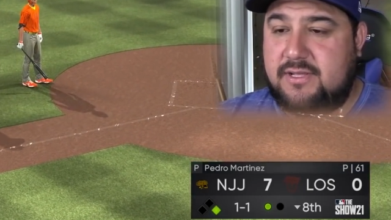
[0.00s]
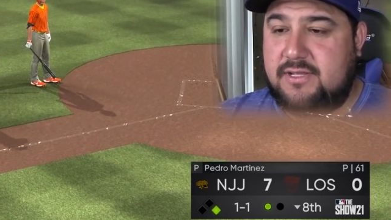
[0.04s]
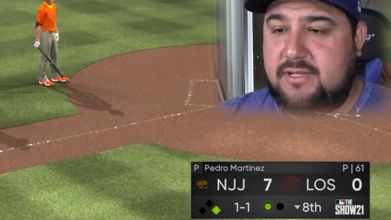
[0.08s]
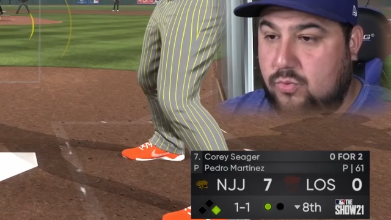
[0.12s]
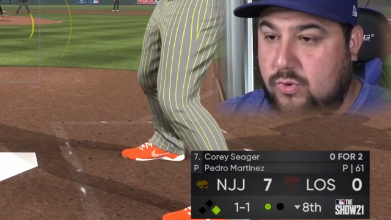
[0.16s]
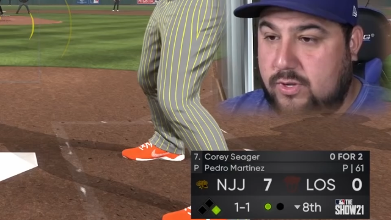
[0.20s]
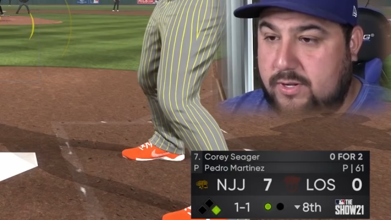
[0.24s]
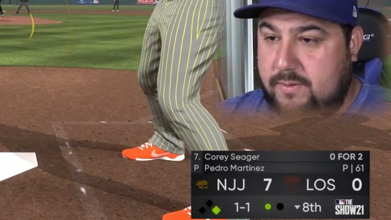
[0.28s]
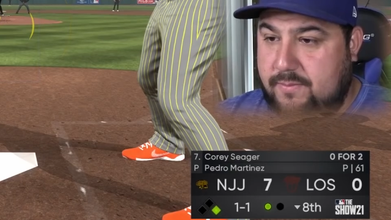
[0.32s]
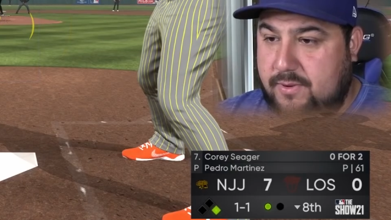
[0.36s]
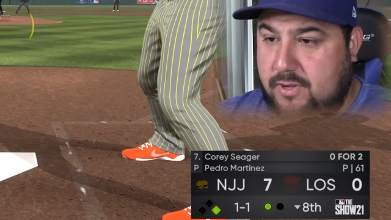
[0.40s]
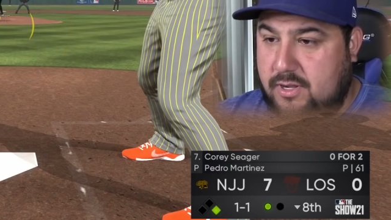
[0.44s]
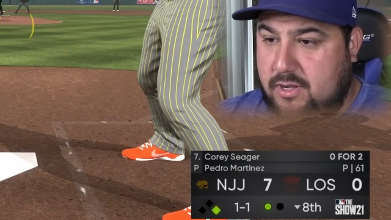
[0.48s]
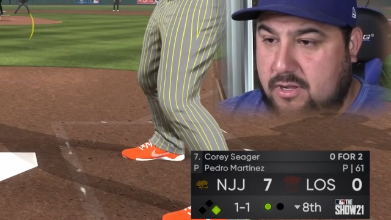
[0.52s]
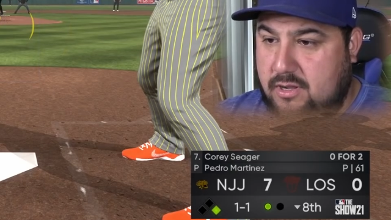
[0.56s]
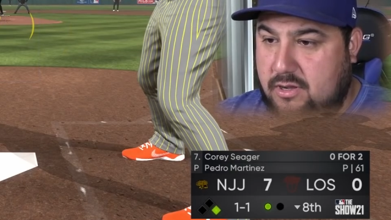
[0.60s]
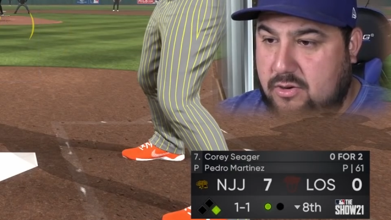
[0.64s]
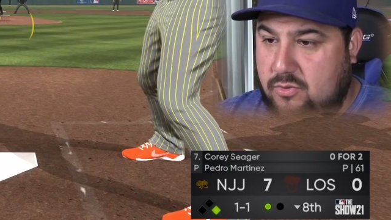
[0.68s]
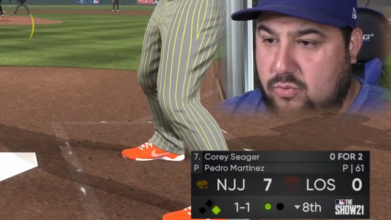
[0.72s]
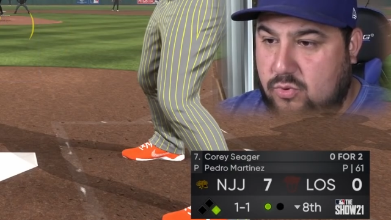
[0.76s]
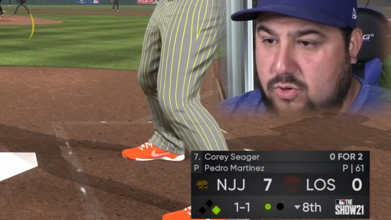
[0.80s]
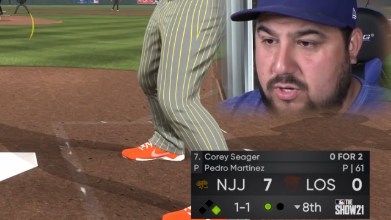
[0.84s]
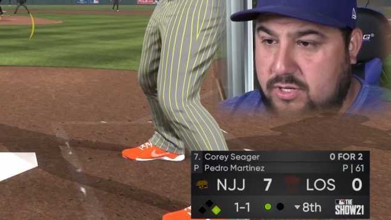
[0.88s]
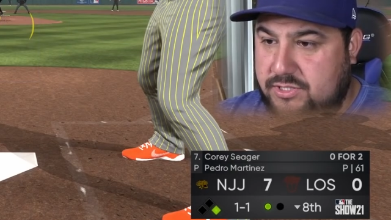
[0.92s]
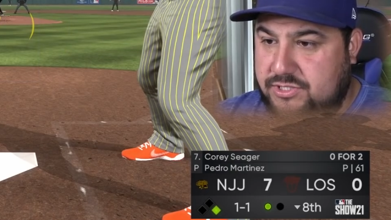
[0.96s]
One
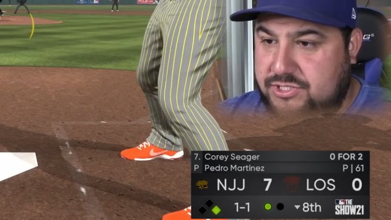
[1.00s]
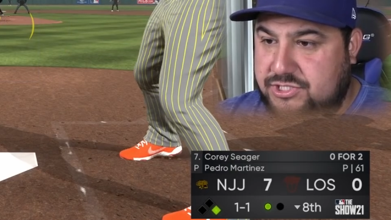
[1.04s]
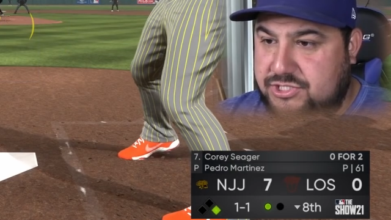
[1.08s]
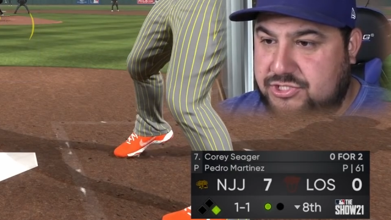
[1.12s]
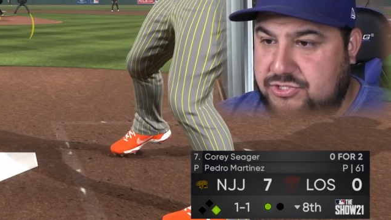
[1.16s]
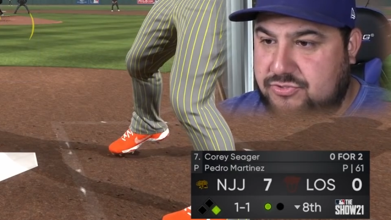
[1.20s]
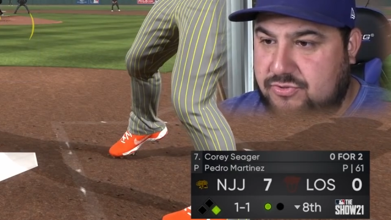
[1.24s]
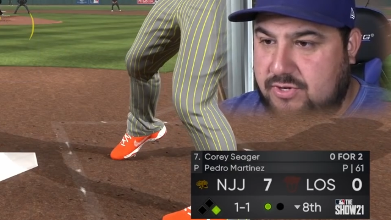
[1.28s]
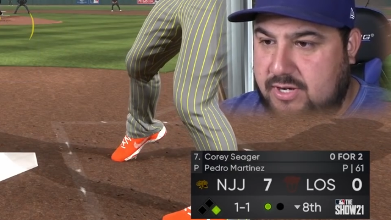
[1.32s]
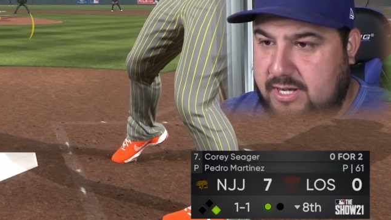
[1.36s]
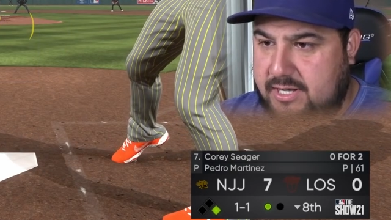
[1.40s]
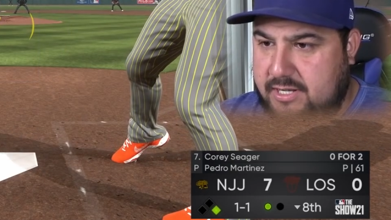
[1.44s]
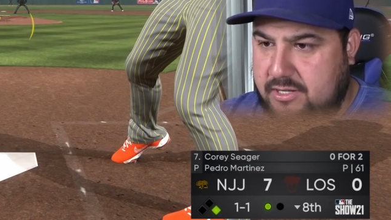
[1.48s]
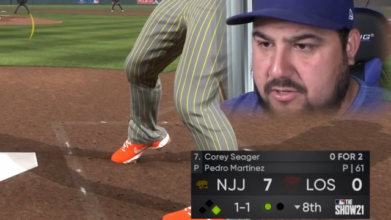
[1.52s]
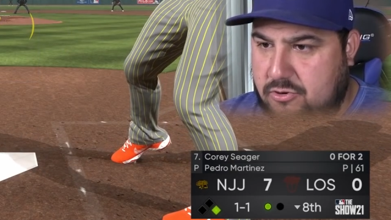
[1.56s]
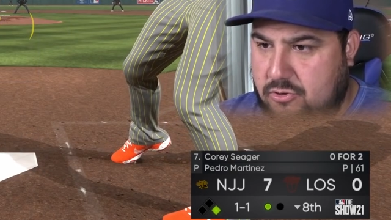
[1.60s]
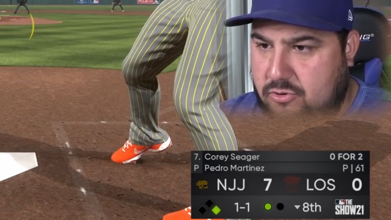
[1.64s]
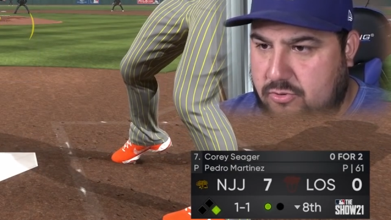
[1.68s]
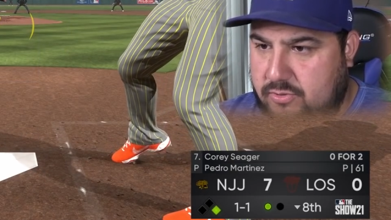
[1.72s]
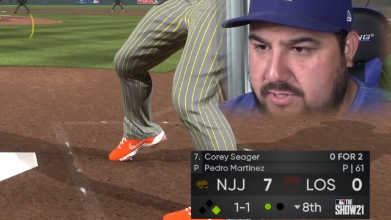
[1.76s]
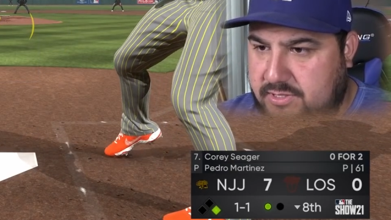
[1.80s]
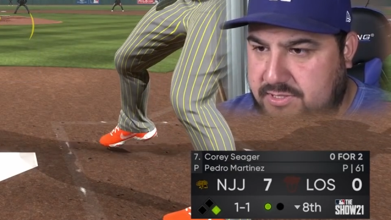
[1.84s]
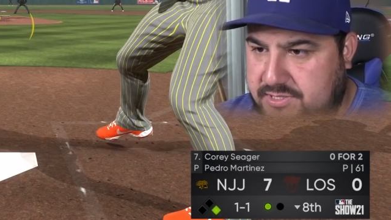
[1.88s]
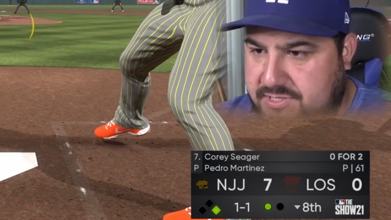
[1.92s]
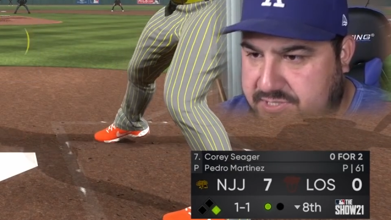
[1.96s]
ball, one strike.
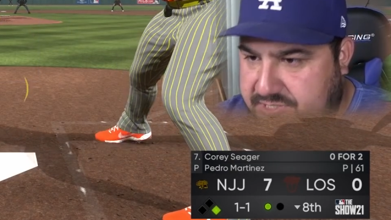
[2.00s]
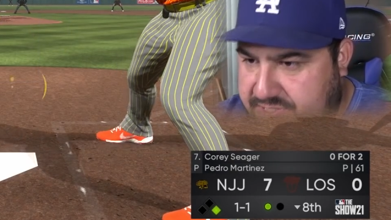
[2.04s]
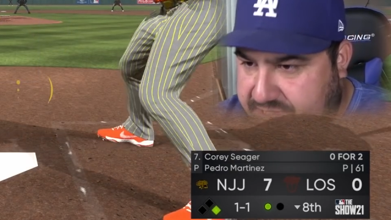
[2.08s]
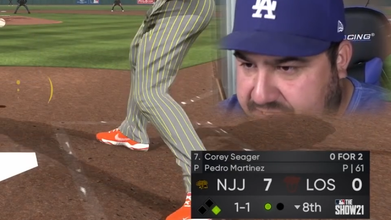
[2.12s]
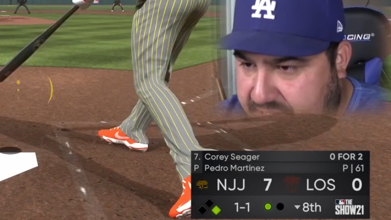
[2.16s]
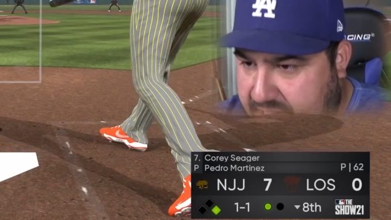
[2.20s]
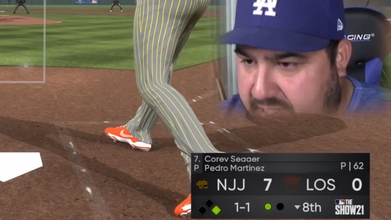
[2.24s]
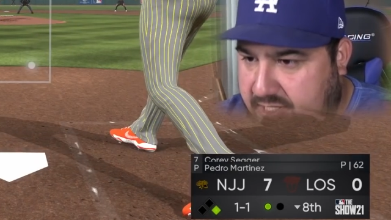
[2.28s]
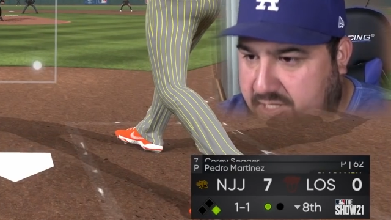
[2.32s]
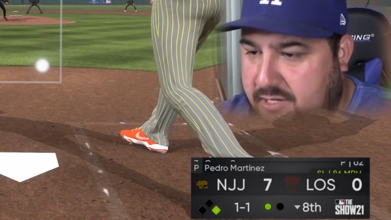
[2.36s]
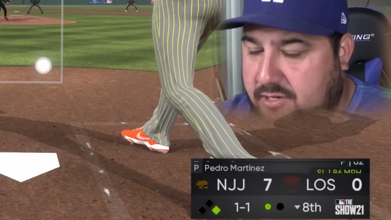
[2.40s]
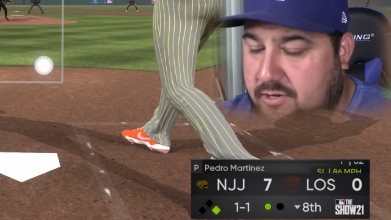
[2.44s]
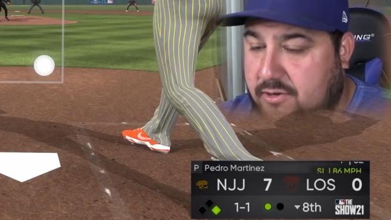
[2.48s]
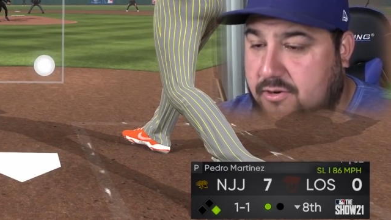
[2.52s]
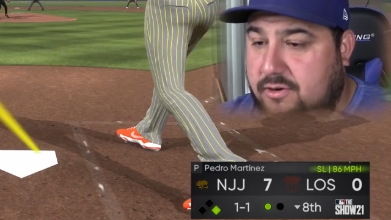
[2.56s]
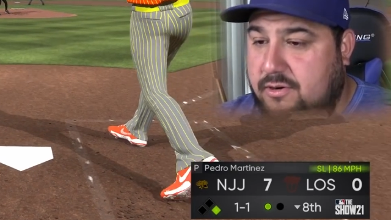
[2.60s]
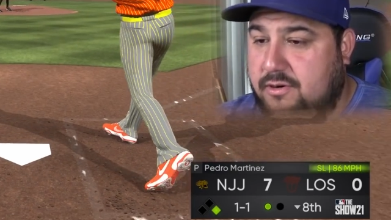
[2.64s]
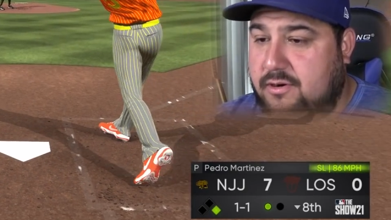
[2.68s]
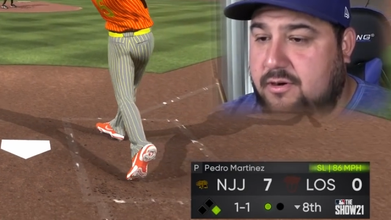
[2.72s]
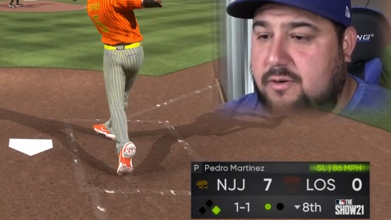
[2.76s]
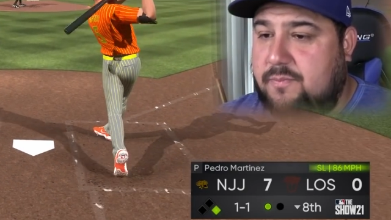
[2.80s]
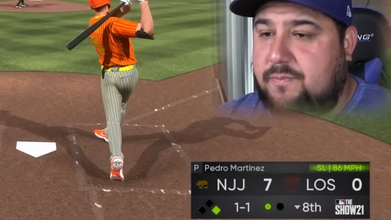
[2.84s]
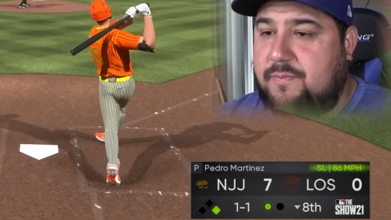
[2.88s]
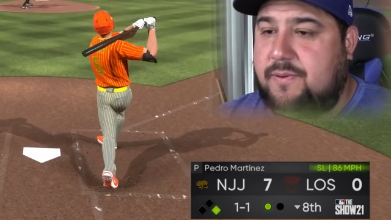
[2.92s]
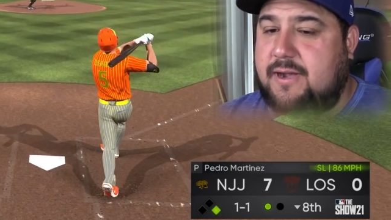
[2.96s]
Corey
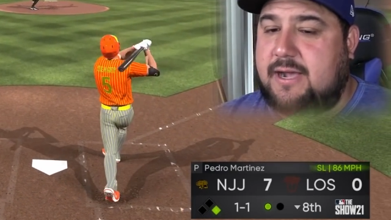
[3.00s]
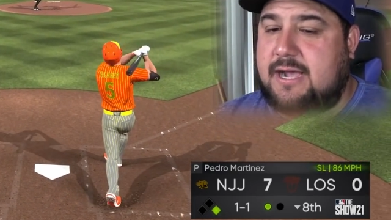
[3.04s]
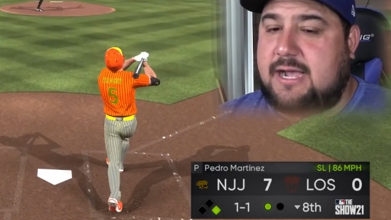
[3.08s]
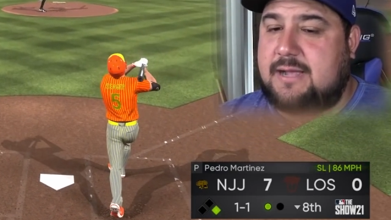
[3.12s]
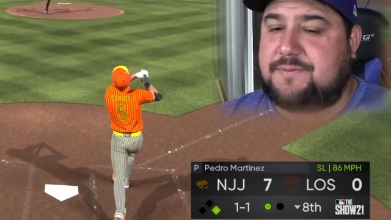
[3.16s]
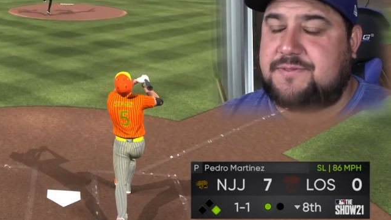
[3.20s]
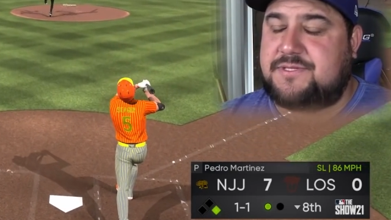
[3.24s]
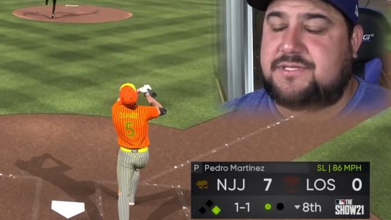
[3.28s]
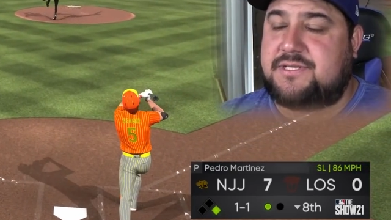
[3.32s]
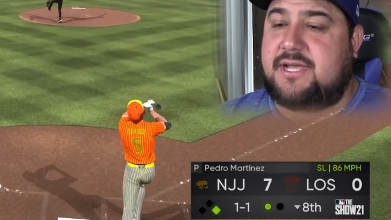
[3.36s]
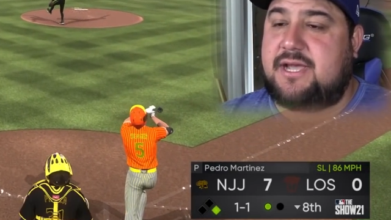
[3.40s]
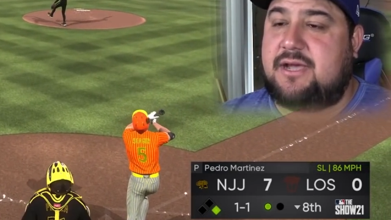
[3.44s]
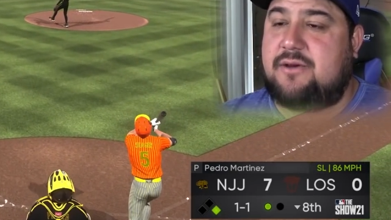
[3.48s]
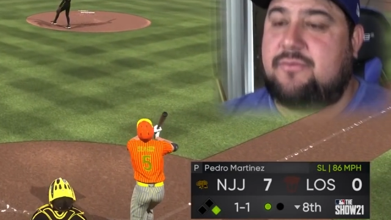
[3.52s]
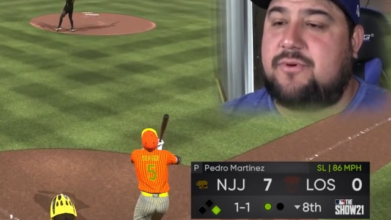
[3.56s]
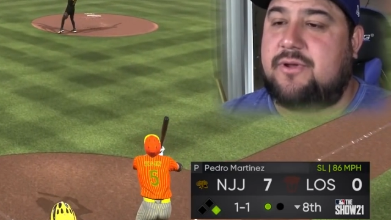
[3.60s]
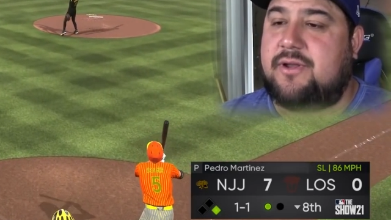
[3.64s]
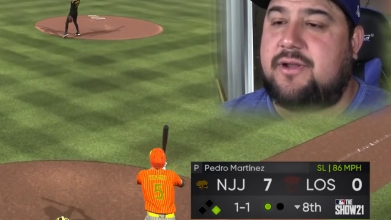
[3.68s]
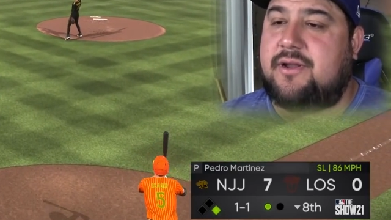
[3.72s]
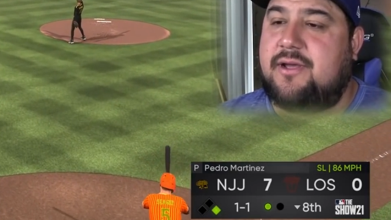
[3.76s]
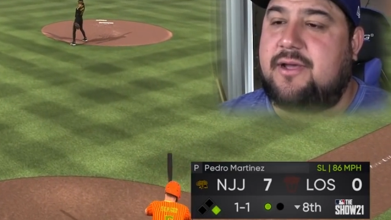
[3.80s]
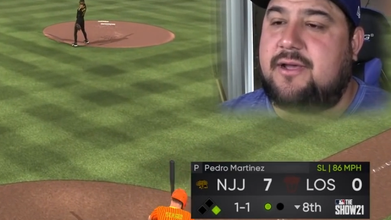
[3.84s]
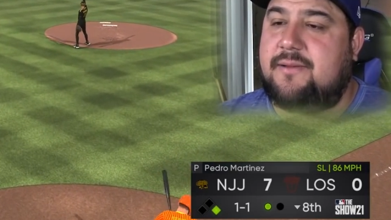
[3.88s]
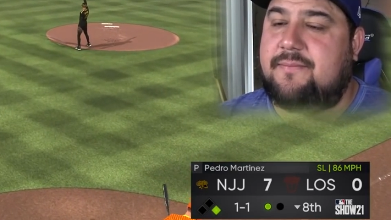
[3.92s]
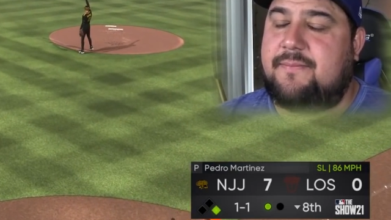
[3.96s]
Seager pops that
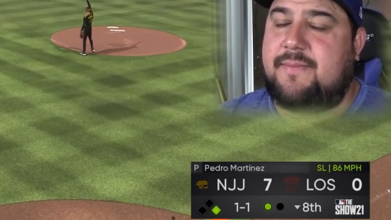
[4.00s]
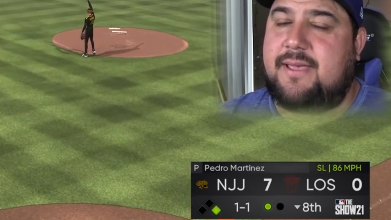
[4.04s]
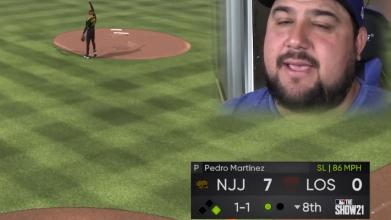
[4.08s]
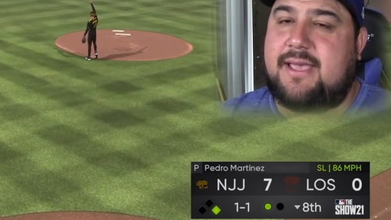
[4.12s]
one up,